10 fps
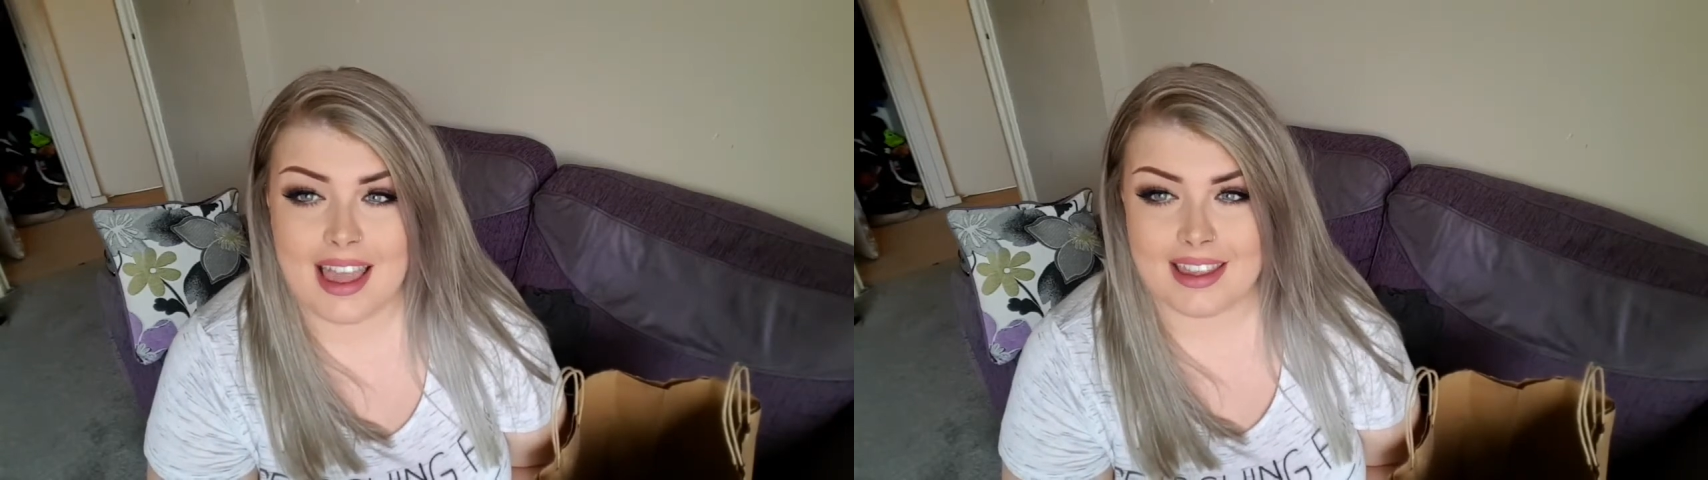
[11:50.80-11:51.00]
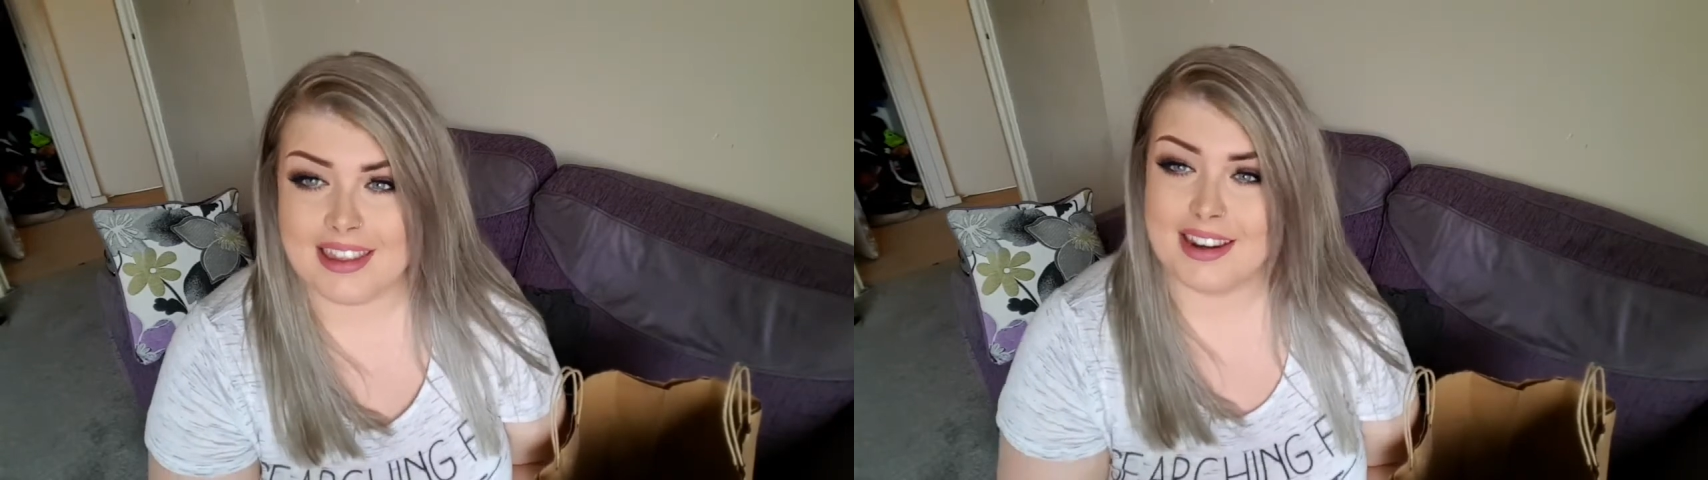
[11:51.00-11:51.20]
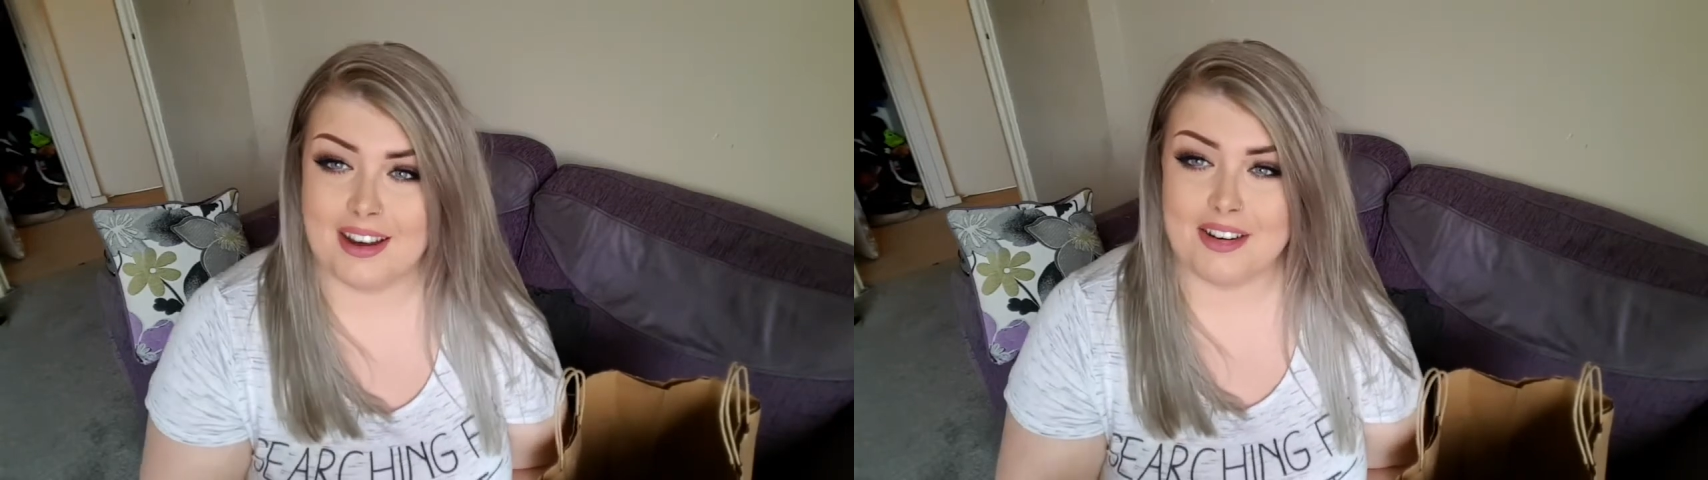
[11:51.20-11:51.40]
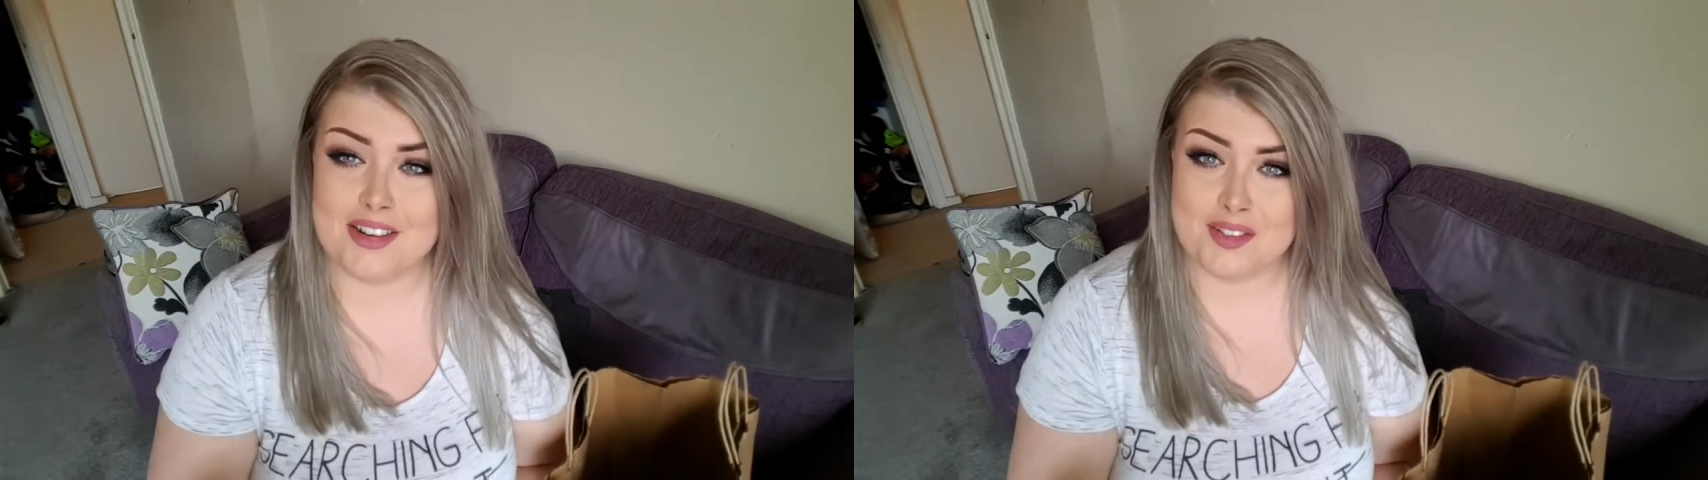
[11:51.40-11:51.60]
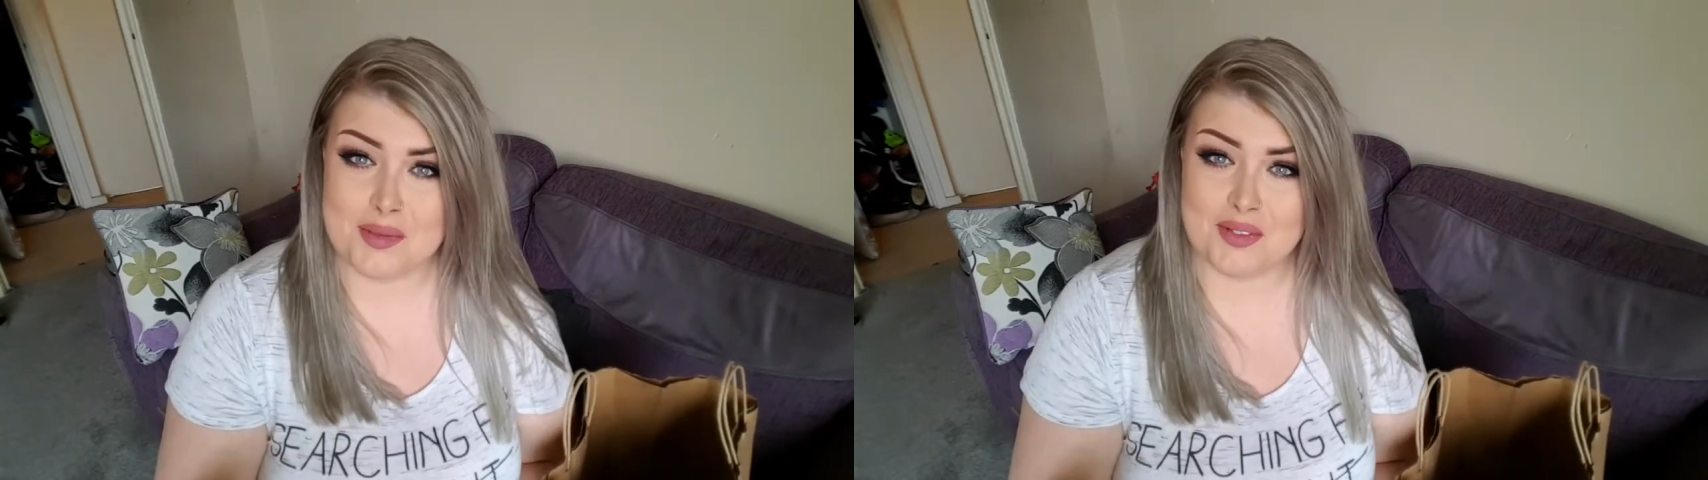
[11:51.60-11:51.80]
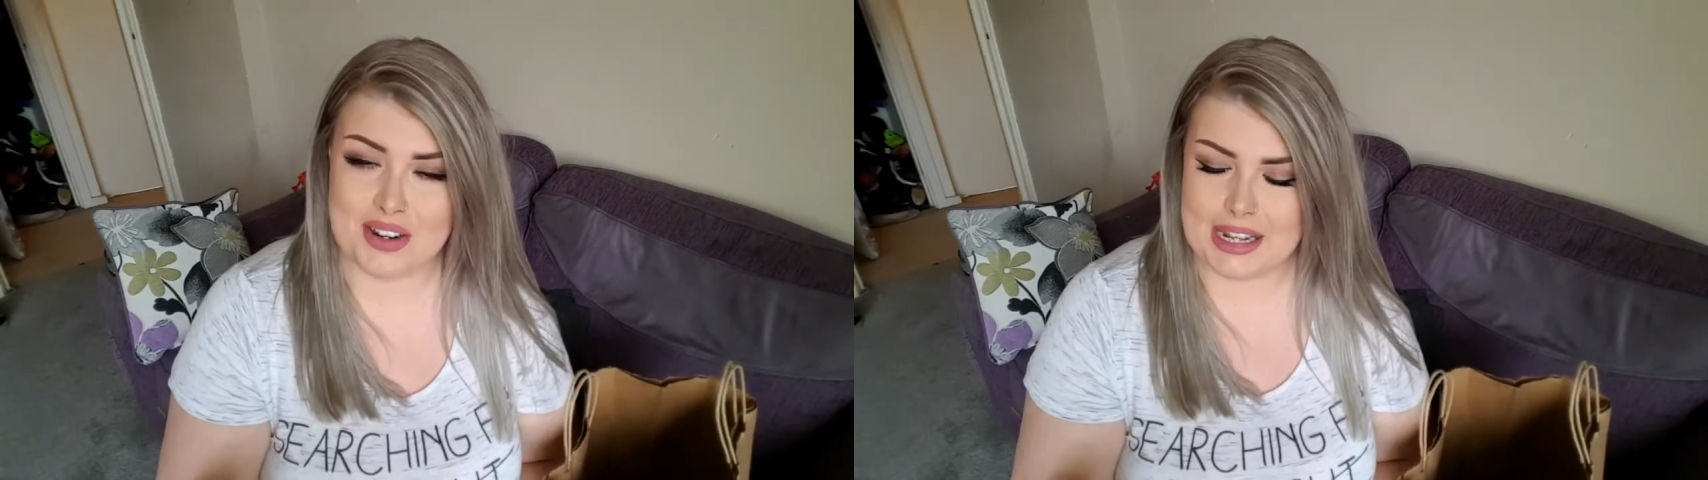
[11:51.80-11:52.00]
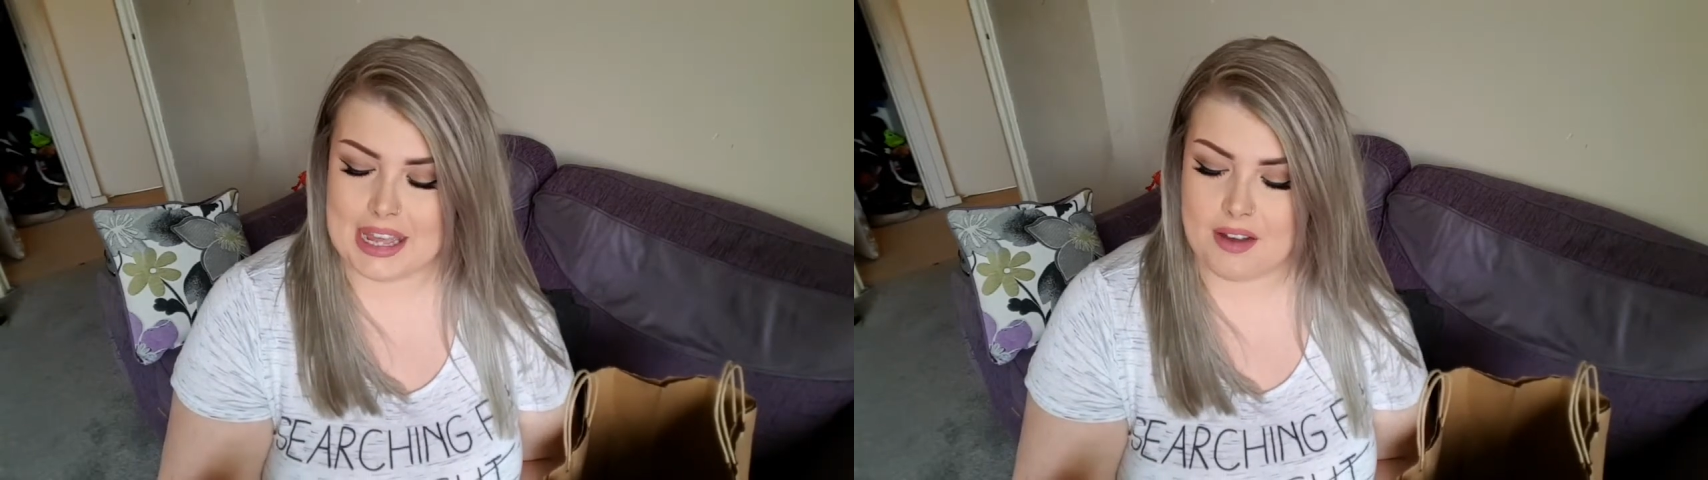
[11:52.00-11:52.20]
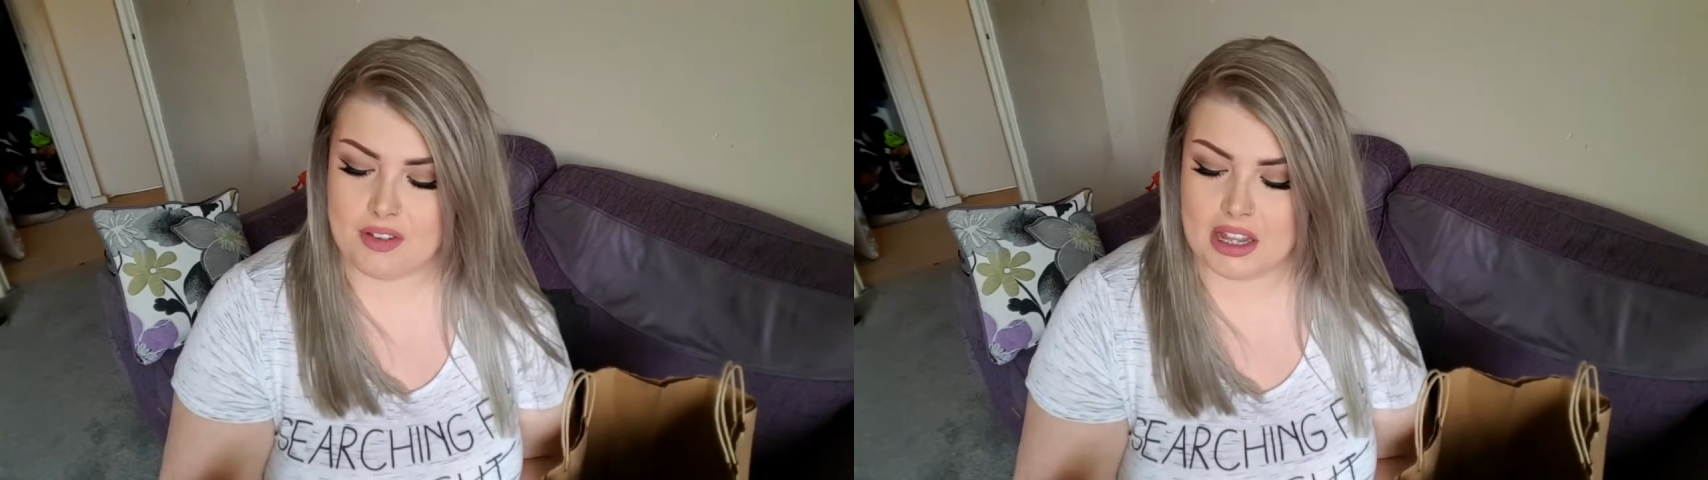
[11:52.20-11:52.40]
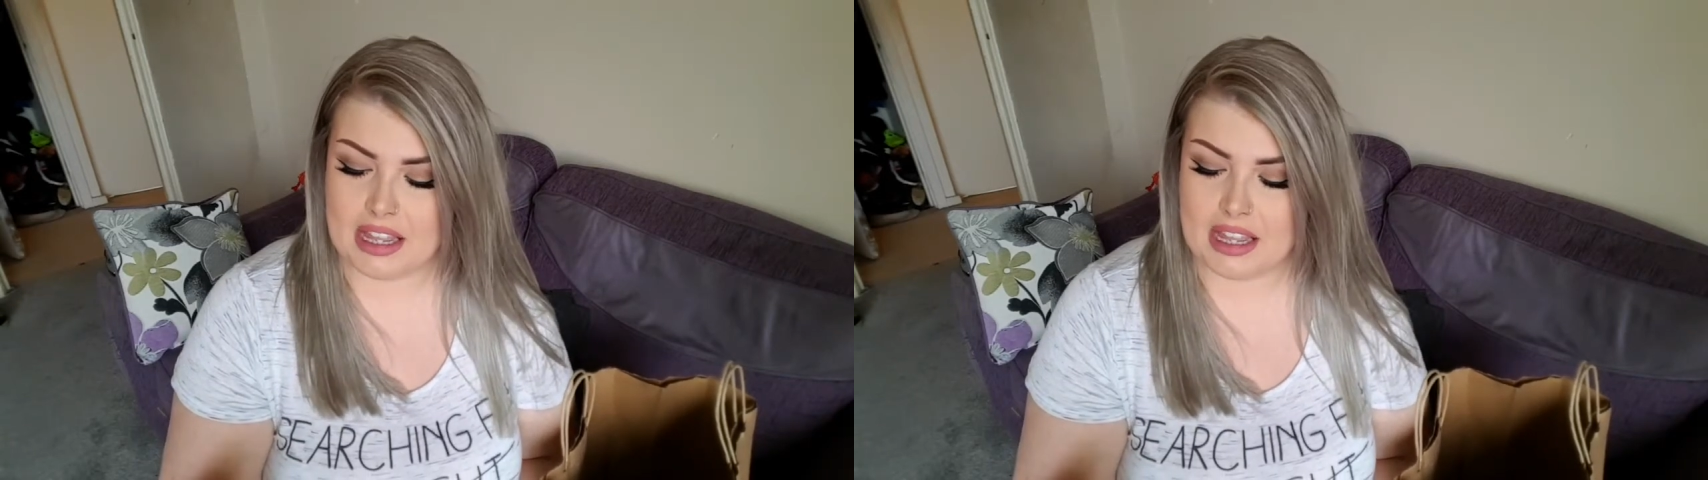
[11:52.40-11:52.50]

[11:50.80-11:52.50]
and, you know, I just have to be really careful.